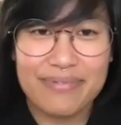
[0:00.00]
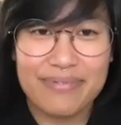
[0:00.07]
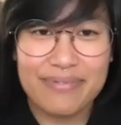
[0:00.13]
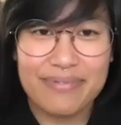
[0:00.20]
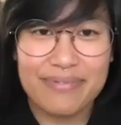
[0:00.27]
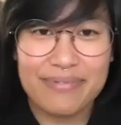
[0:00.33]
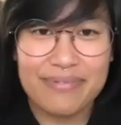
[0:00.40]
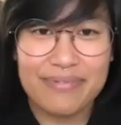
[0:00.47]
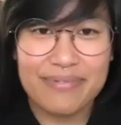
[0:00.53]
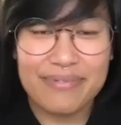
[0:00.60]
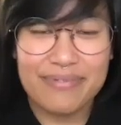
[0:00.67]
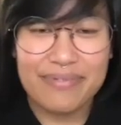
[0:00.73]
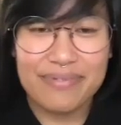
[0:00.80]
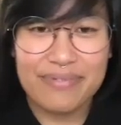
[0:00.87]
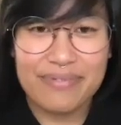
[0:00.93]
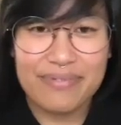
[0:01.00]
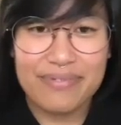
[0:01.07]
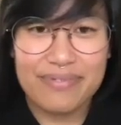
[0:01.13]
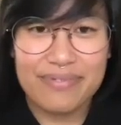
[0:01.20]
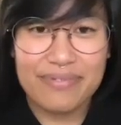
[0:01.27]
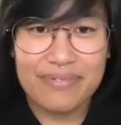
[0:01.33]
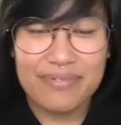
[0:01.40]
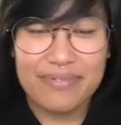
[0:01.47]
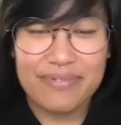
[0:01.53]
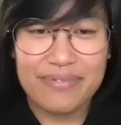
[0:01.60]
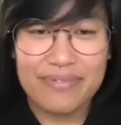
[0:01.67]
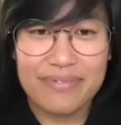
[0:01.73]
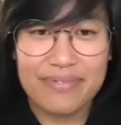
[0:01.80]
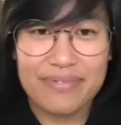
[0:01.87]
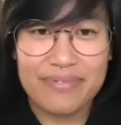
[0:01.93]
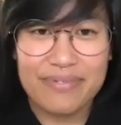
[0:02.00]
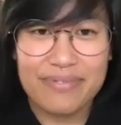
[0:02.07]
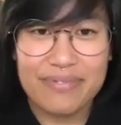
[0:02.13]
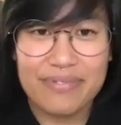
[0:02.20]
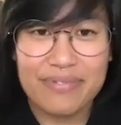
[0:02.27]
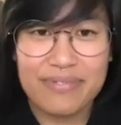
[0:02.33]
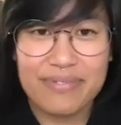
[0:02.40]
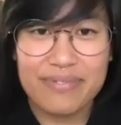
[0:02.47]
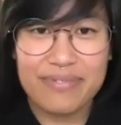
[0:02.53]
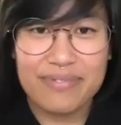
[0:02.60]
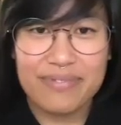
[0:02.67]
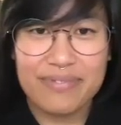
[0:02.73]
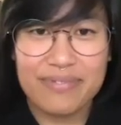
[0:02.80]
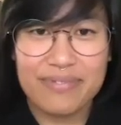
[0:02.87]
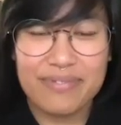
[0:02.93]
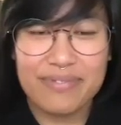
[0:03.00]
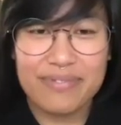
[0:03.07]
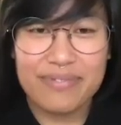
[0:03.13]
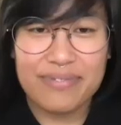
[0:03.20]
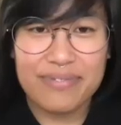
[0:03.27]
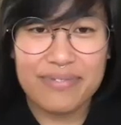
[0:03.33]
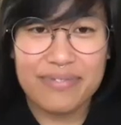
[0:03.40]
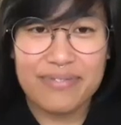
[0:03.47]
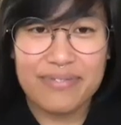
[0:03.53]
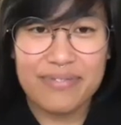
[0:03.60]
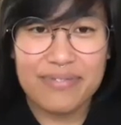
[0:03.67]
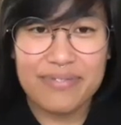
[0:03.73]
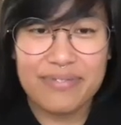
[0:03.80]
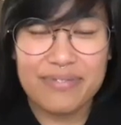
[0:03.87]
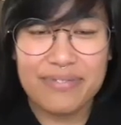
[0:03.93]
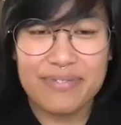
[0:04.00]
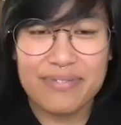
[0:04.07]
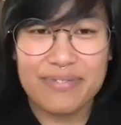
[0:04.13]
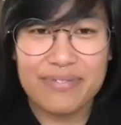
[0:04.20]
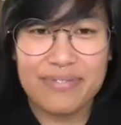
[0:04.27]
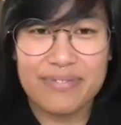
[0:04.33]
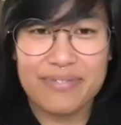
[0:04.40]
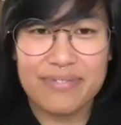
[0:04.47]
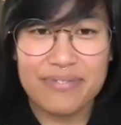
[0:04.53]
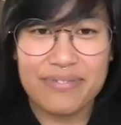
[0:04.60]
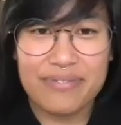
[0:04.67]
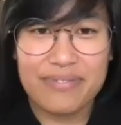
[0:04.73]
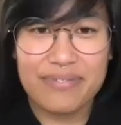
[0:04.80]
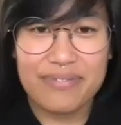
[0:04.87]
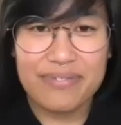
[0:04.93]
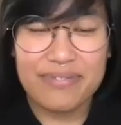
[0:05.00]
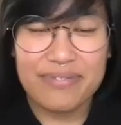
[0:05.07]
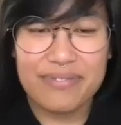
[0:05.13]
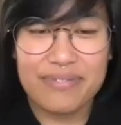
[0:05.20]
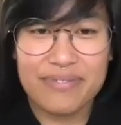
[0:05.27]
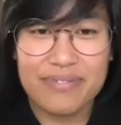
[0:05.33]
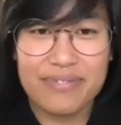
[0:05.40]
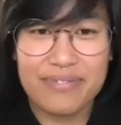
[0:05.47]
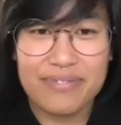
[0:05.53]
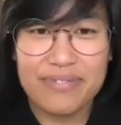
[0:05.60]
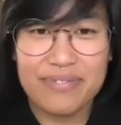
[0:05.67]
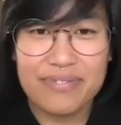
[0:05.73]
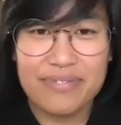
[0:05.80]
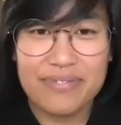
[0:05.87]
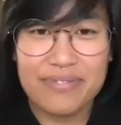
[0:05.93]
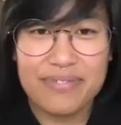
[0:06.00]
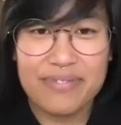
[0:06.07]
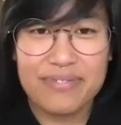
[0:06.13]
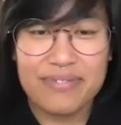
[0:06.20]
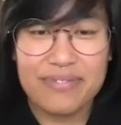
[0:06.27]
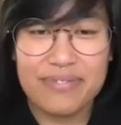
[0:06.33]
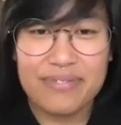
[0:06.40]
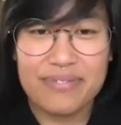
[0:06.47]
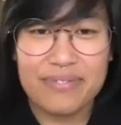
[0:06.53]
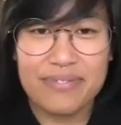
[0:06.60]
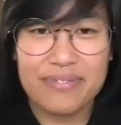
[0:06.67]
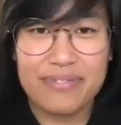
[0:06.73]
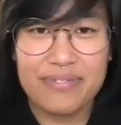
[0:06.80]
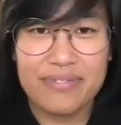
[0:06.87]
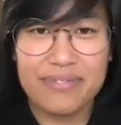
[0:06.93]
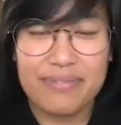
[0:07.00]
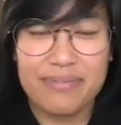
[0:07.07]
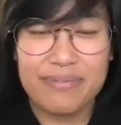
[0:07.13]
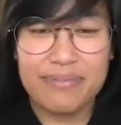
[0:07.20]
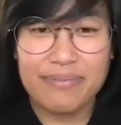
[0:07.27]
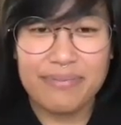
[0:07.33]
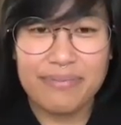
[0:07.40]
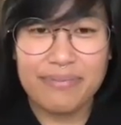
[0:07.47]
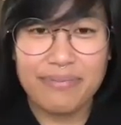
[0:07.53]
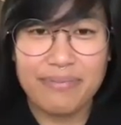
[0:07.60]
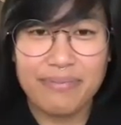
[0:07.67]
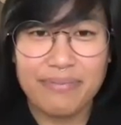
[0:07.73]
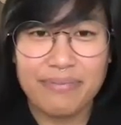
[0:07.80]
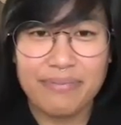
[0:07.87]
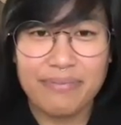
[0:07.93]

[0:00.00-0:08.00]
This person isn't speaking.